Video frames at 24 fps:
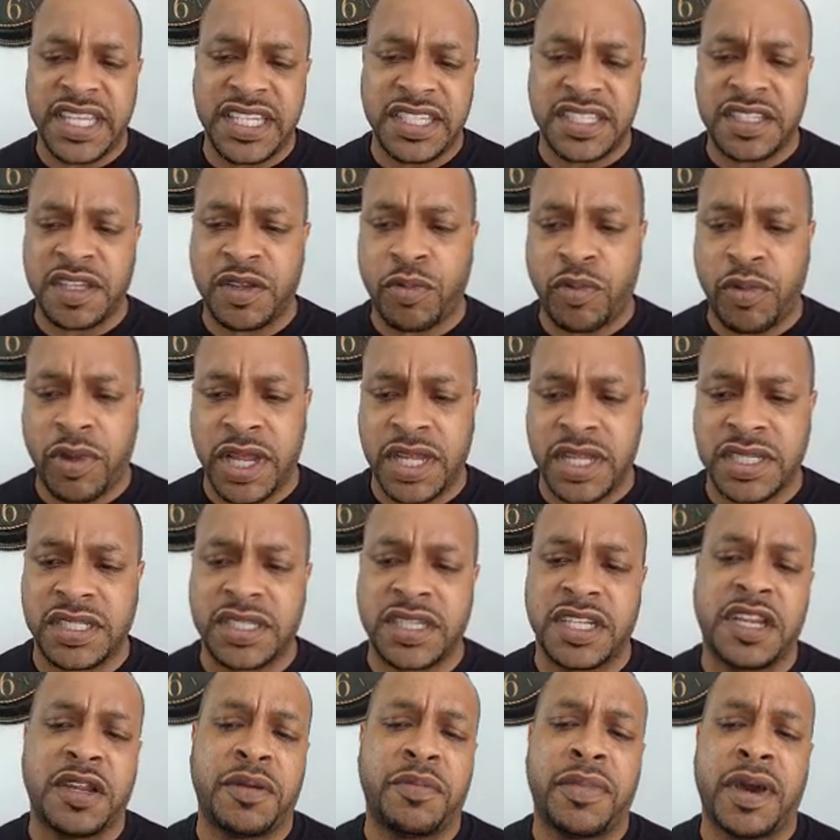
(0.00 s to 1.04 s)
east and
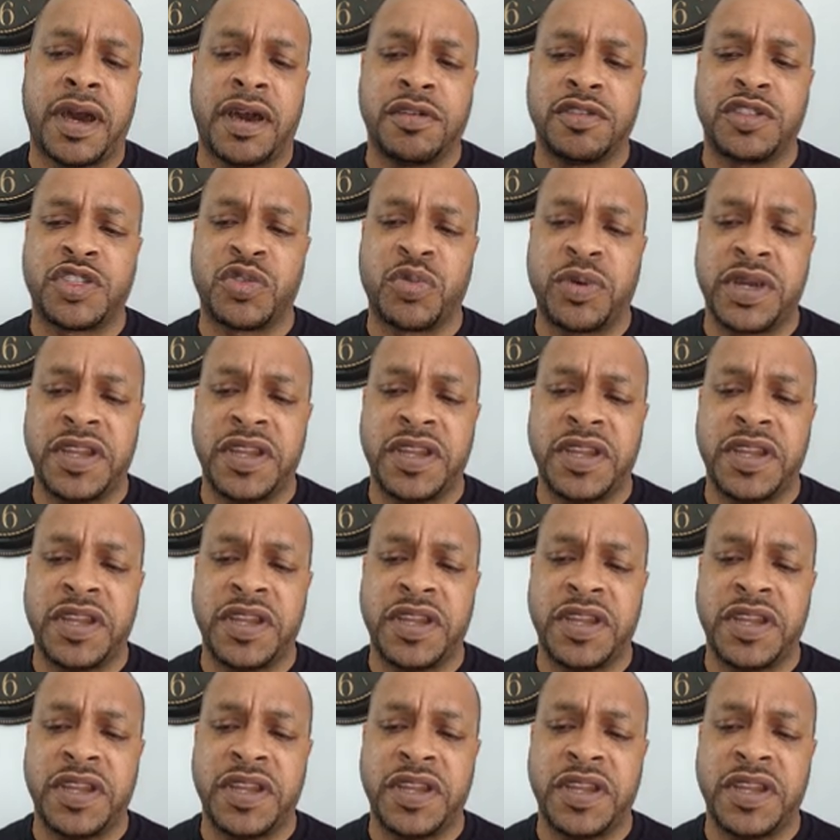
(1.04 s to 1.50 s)
west and about